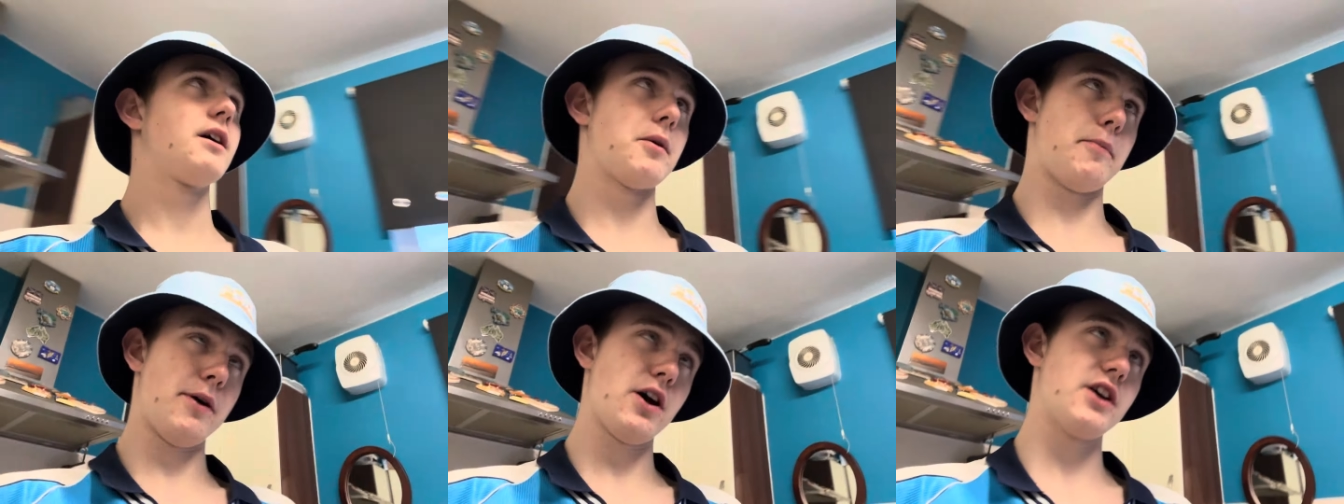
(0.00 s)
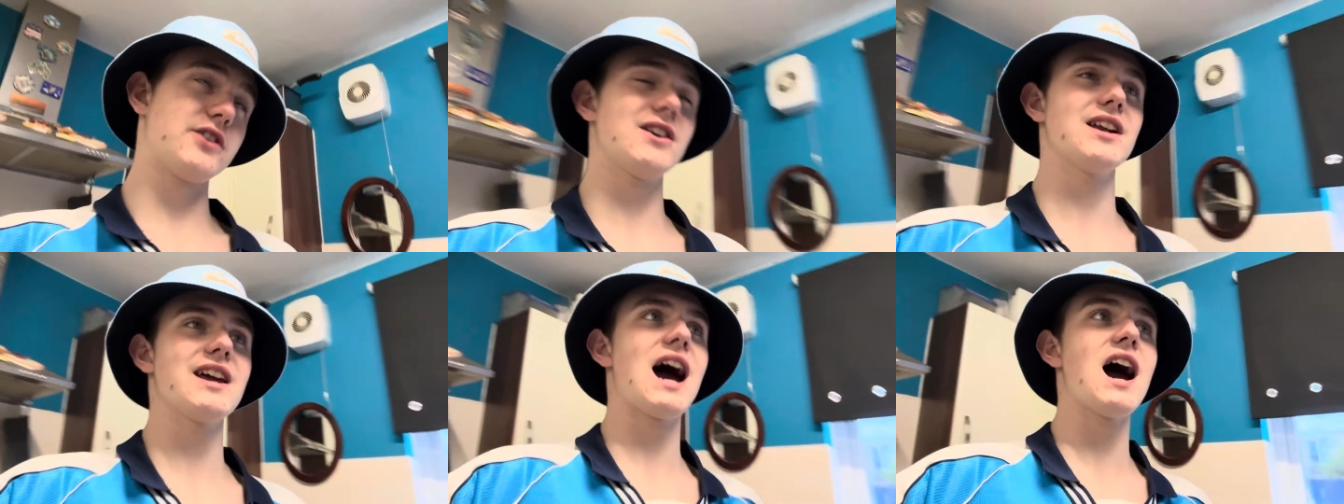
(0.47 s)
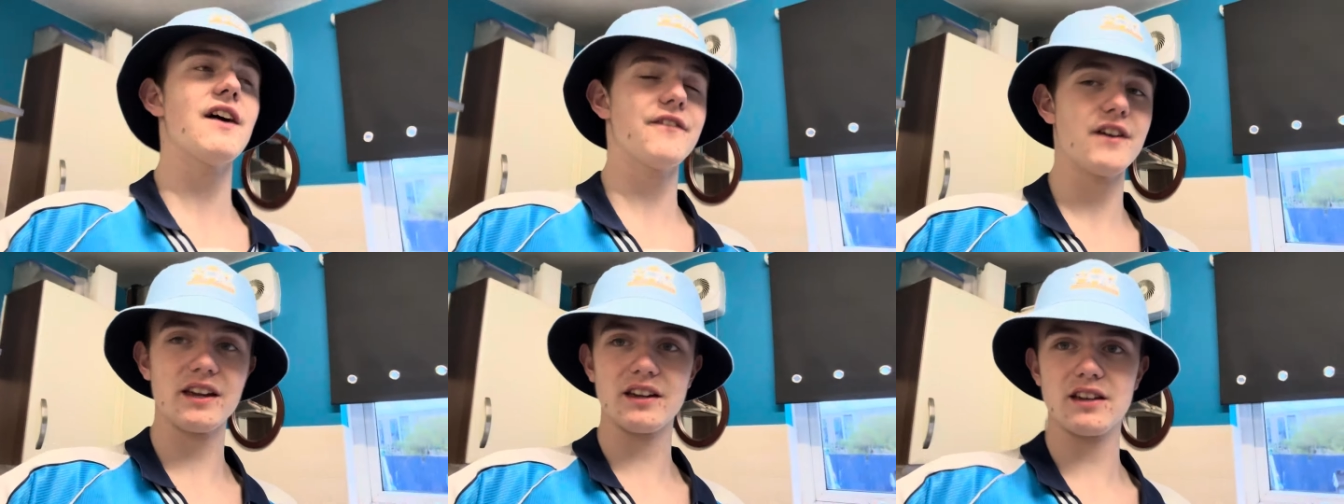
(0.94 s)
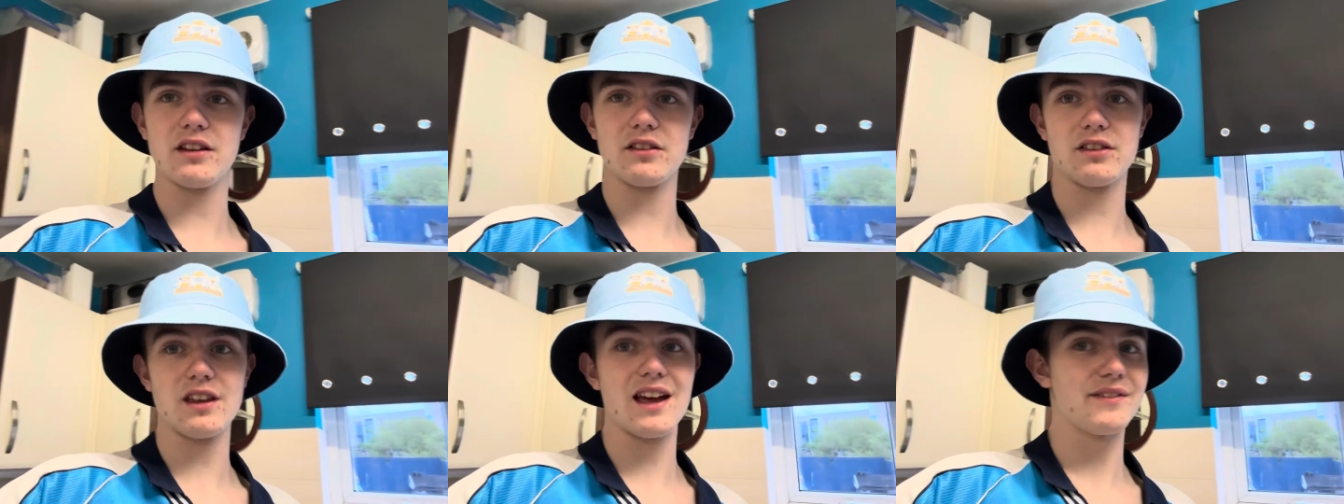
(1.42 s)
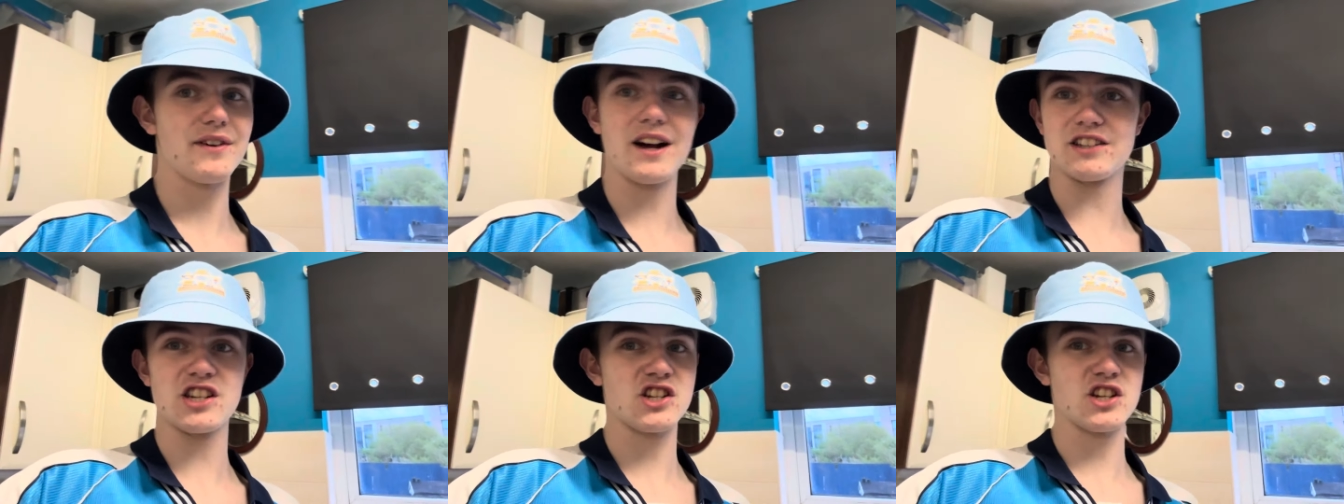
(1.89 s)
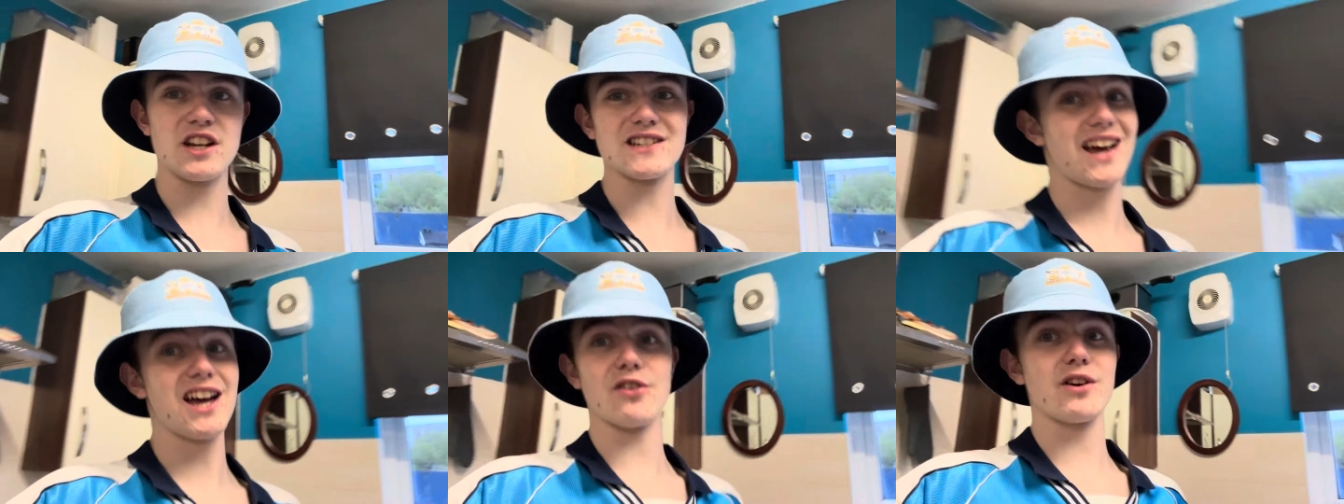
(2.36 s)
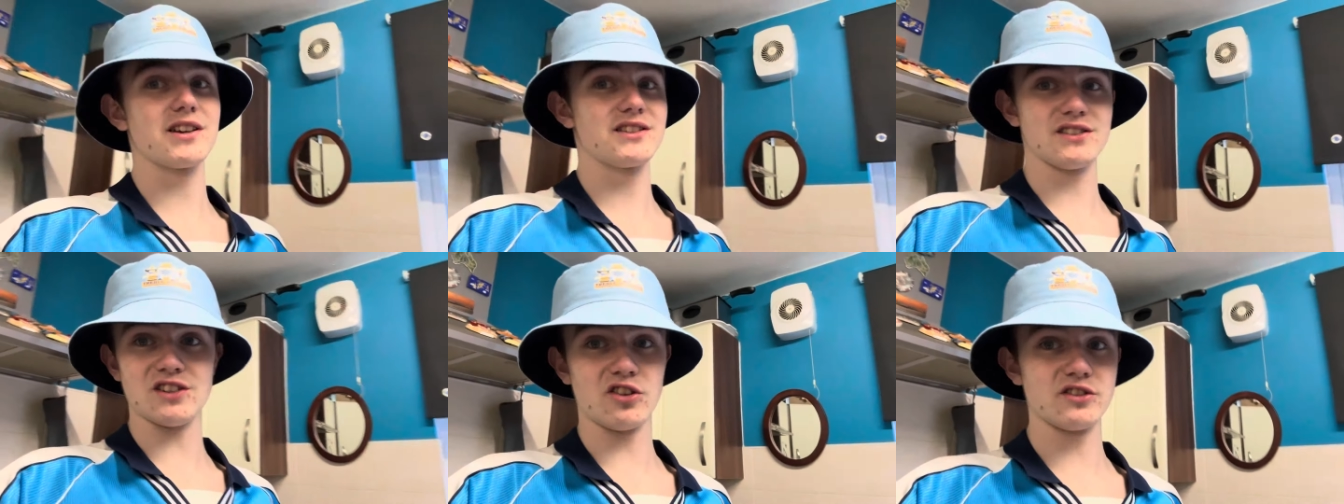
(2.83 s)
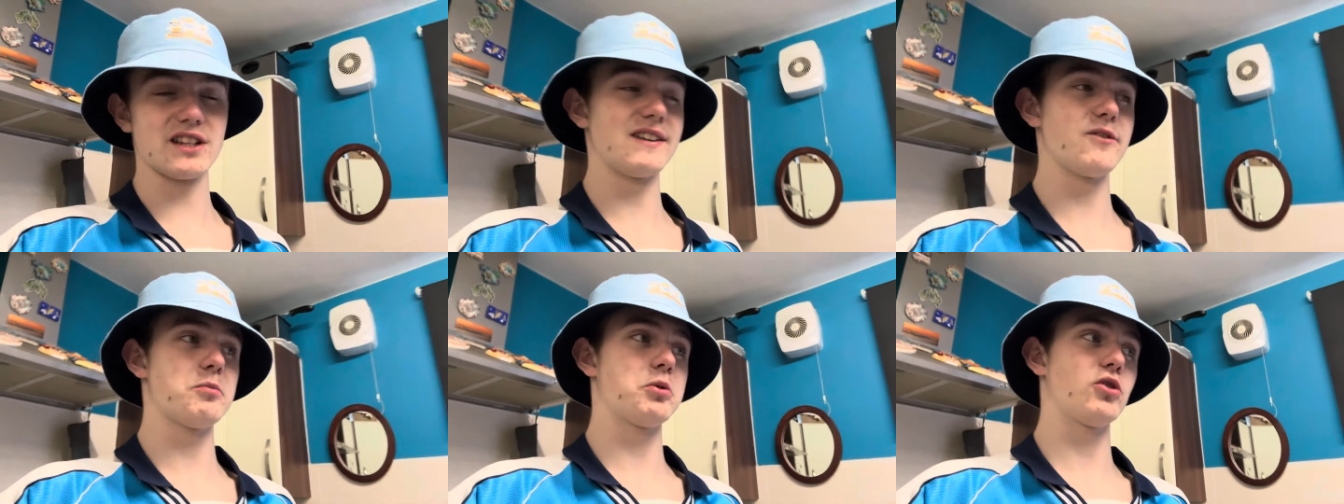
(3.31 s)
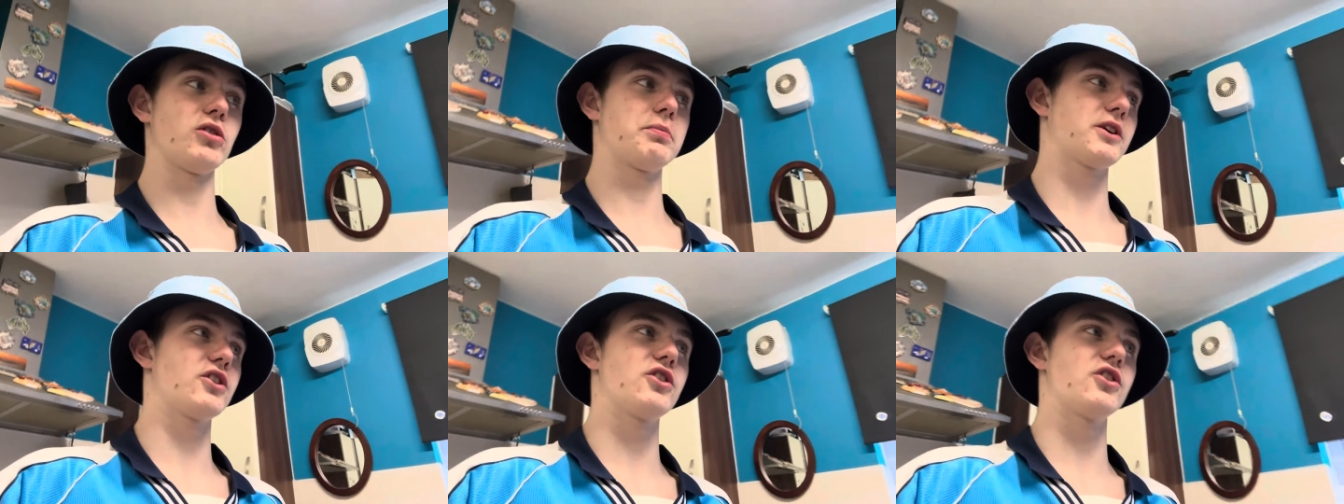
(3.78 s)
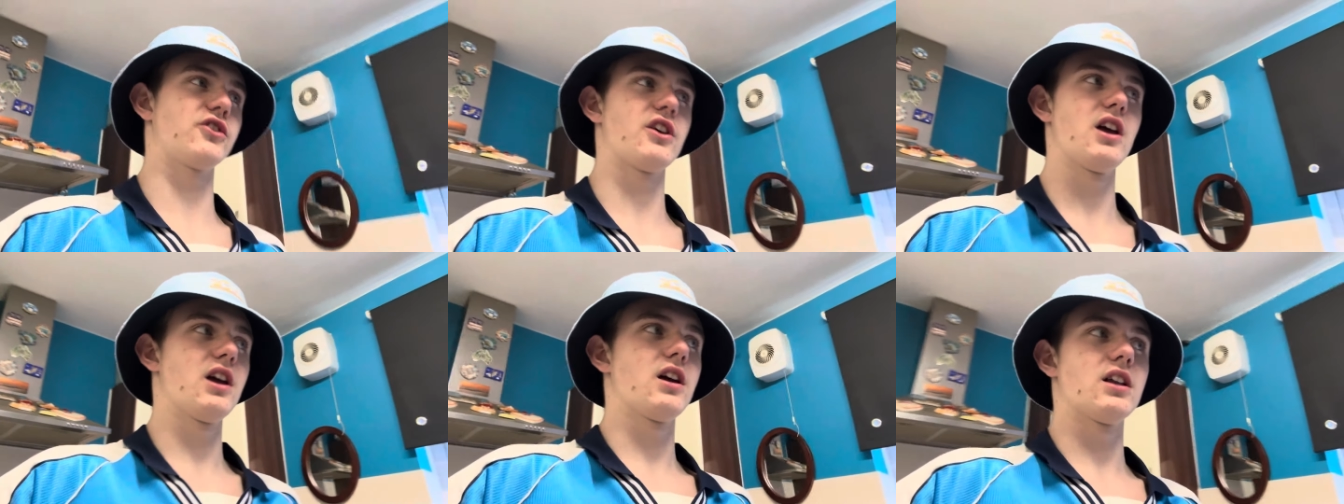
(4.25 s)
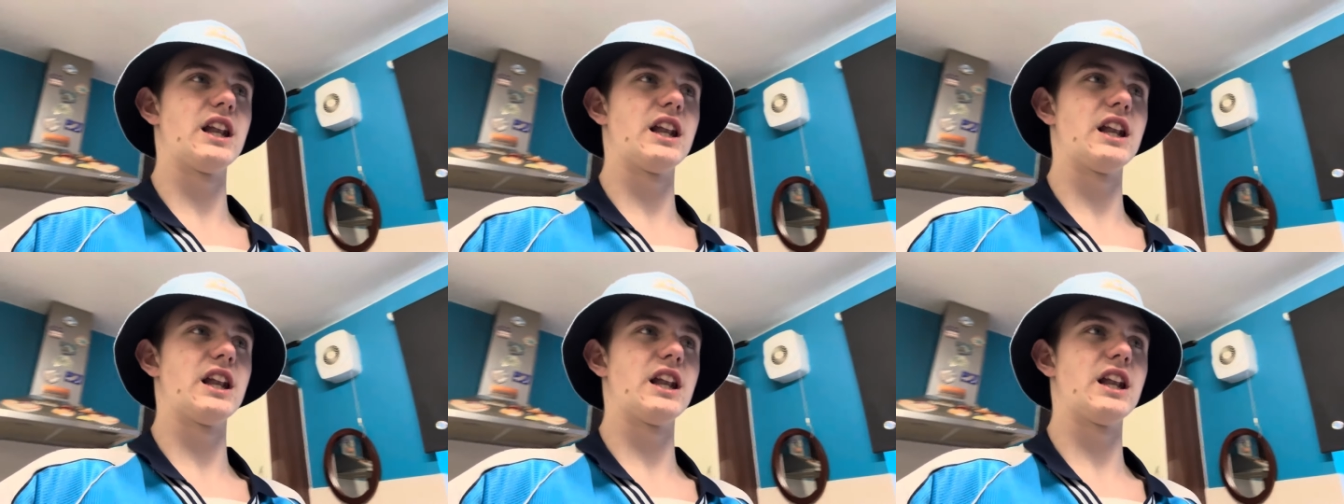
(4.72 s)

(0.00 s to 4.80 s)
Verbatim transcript: but personally, I think the advantage in the title race has gone to Liverpool because oh, wow.